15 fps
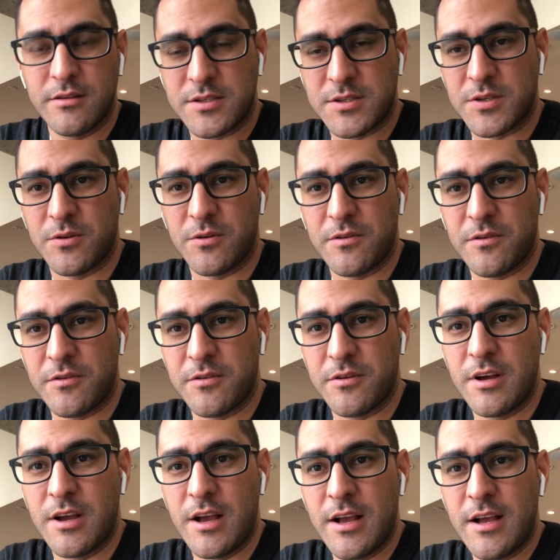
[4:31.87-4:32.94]
So
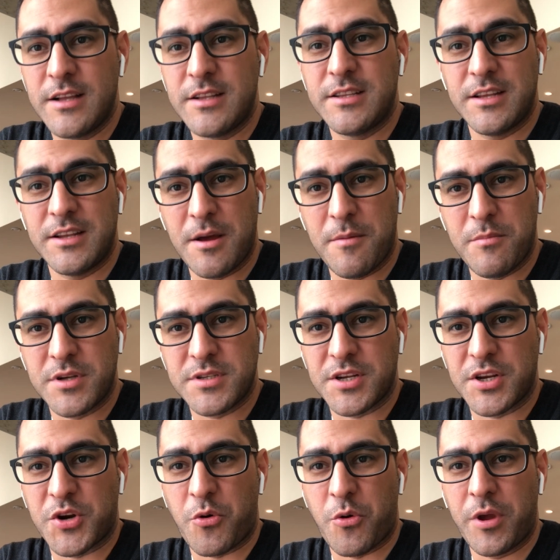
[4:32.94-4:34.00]
the numbers are
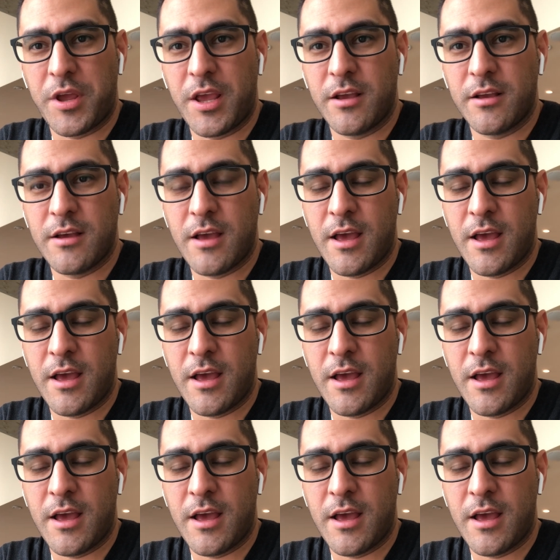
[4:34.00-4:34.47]
growing